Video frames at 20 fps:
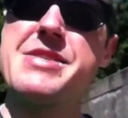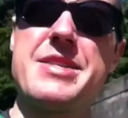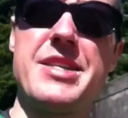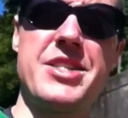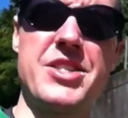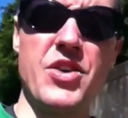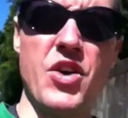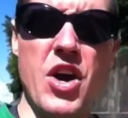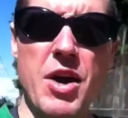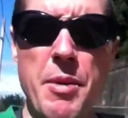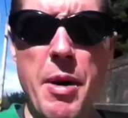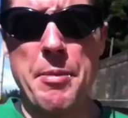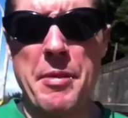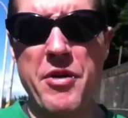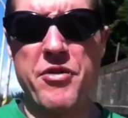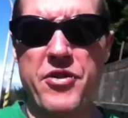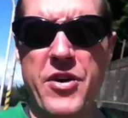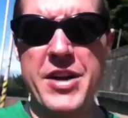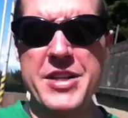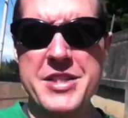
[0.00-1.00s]
Sorry about
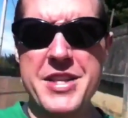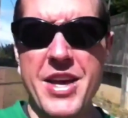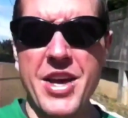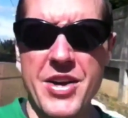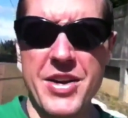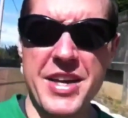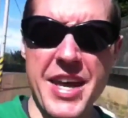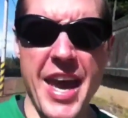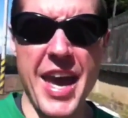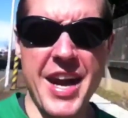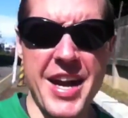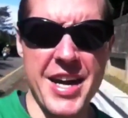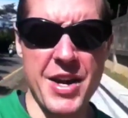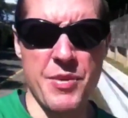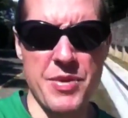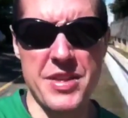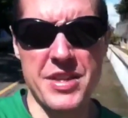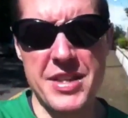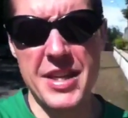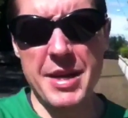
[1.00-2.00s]
my friends there in Canada
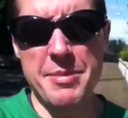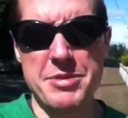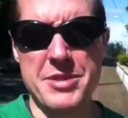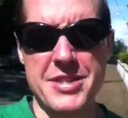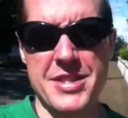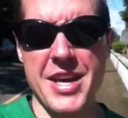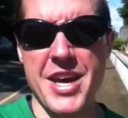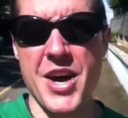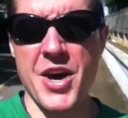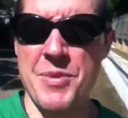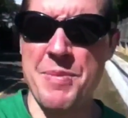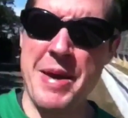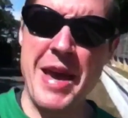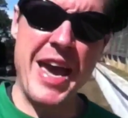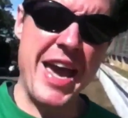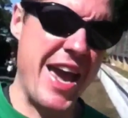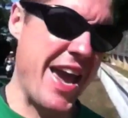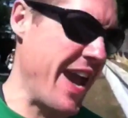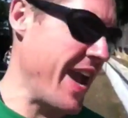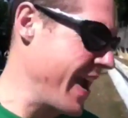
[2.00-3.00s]
with the deep snow,
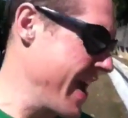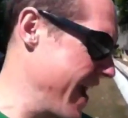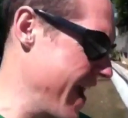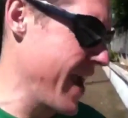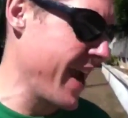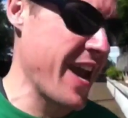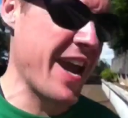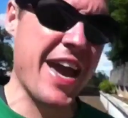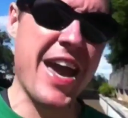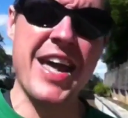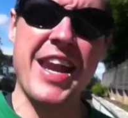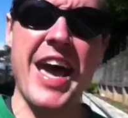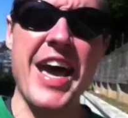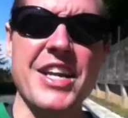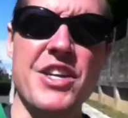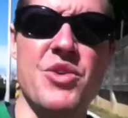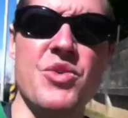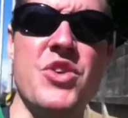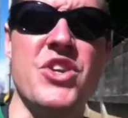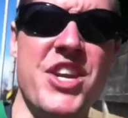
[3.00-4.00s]
man, I
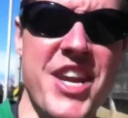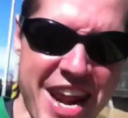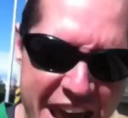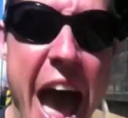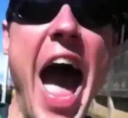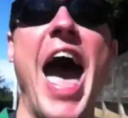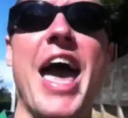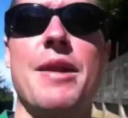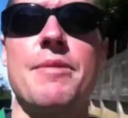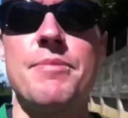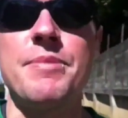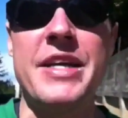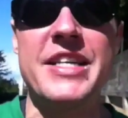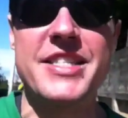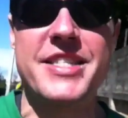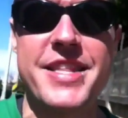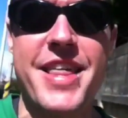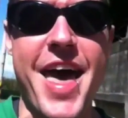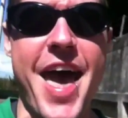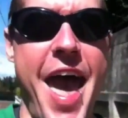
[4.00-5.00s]
do not miss
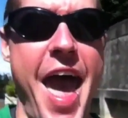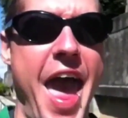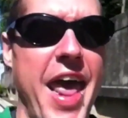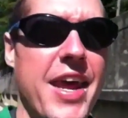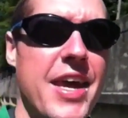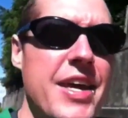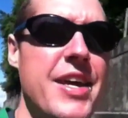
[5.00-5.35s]
that.